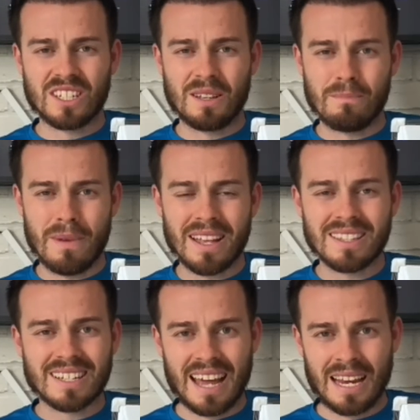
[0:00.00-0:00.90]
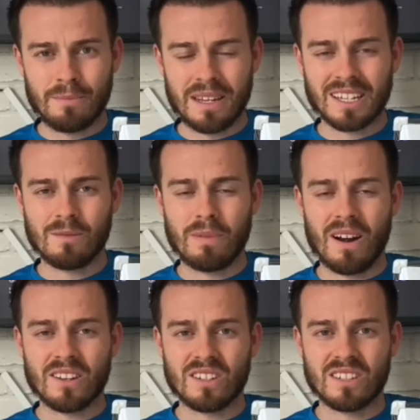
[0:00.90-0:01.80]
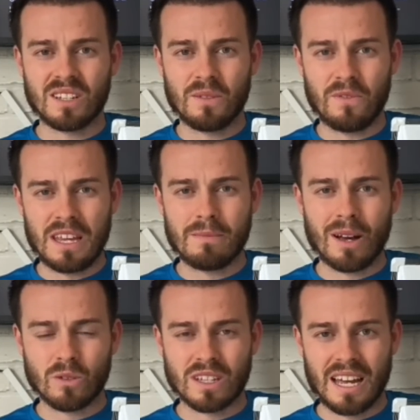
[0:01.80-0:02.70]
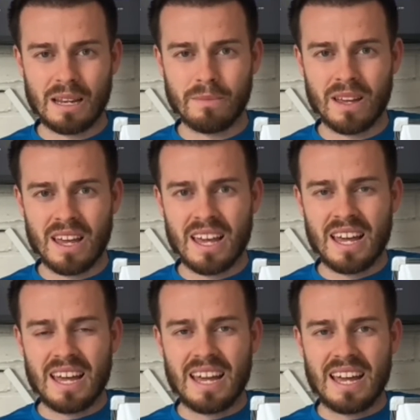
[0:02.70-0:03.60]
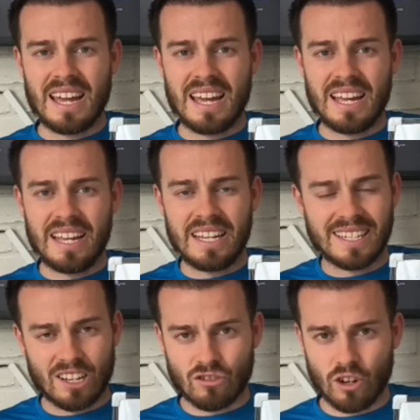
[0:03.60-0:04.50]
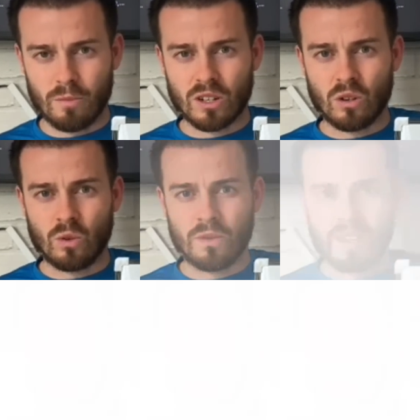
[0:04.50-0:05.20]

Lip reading: the men's game in comparison to the females' game is astronomical.